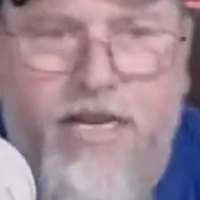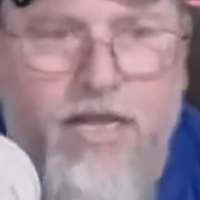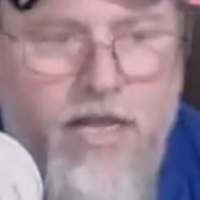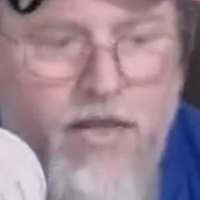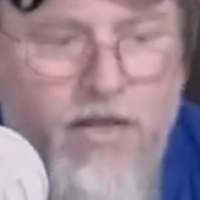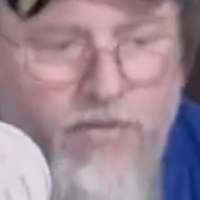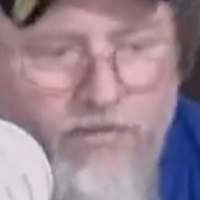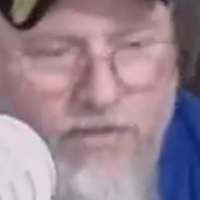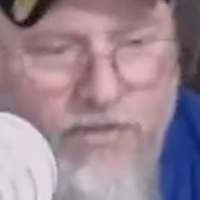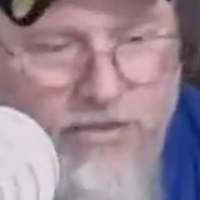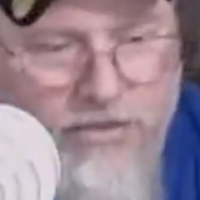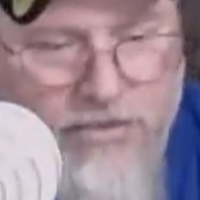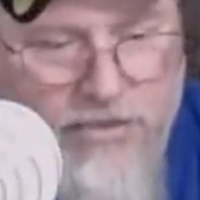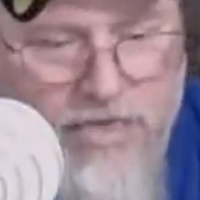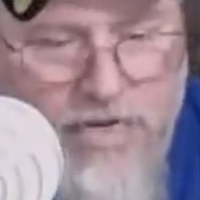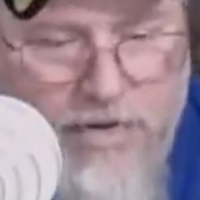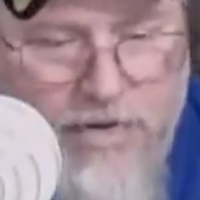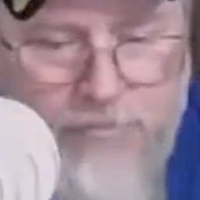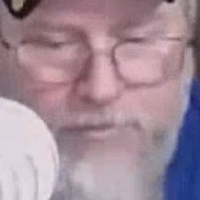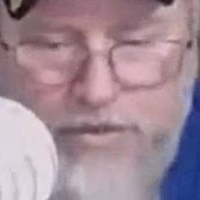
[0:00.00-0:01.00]
this
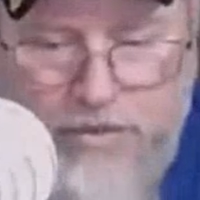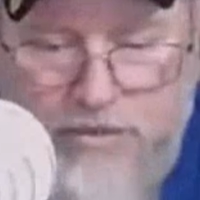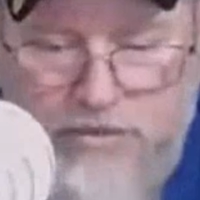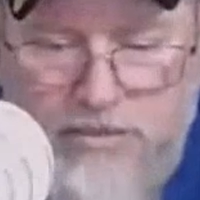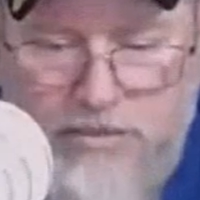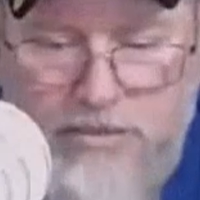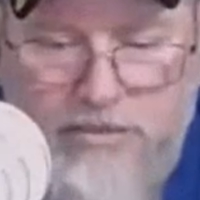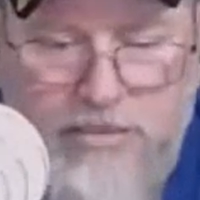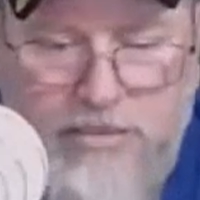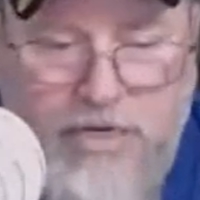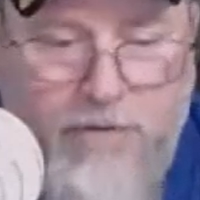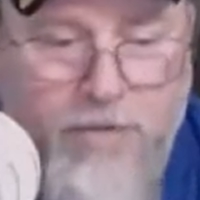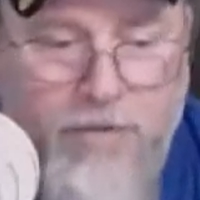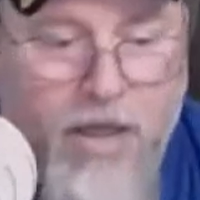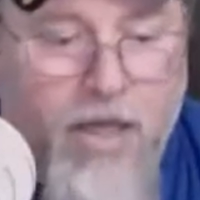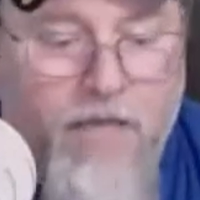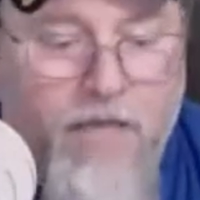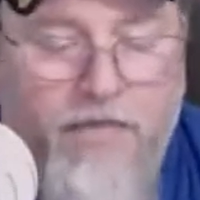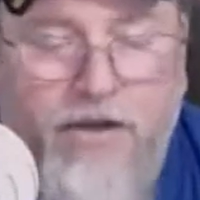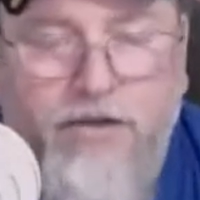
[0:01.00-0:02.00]
team beats this team.
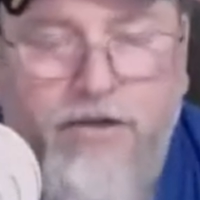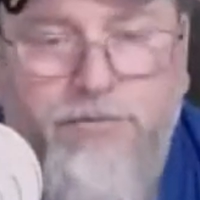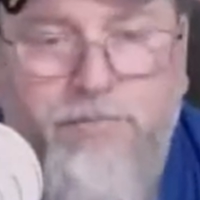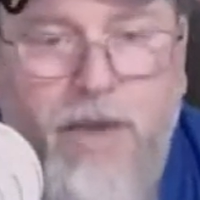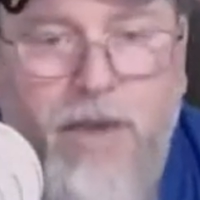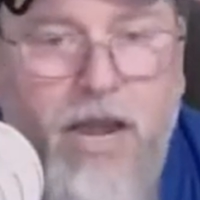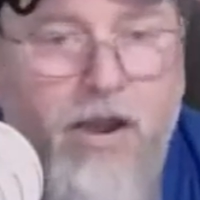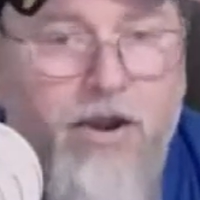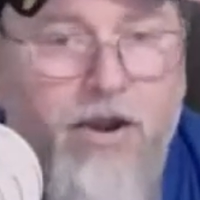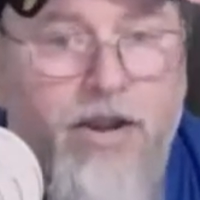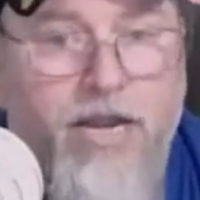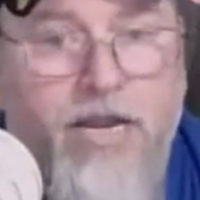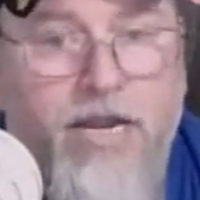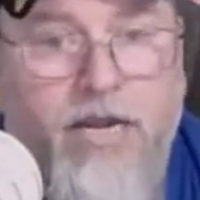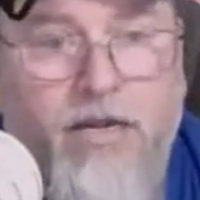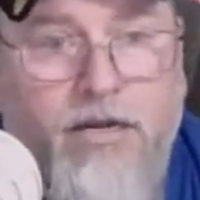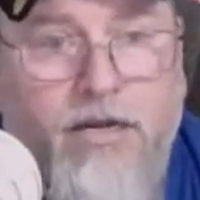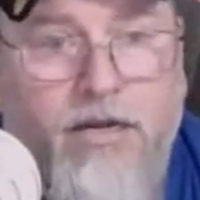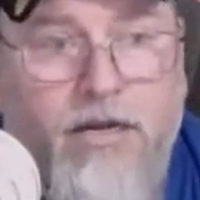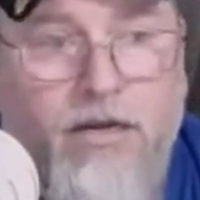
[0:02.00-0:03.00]
There's parity